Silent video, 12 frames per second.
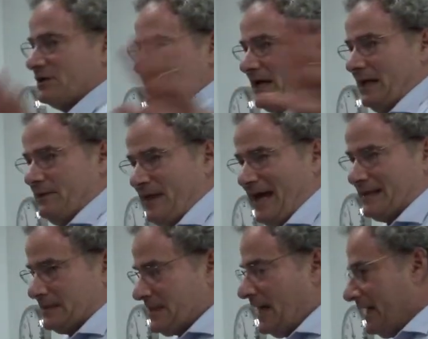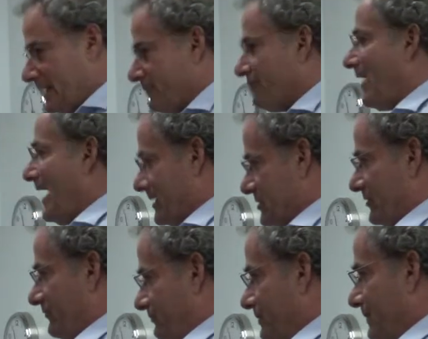aside that tiny
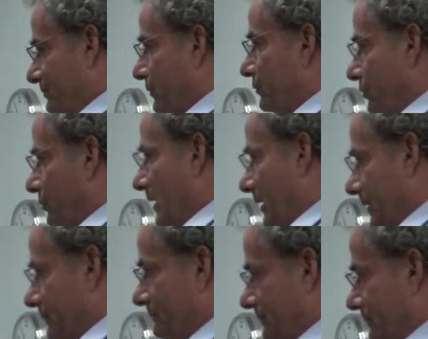fraction of people who are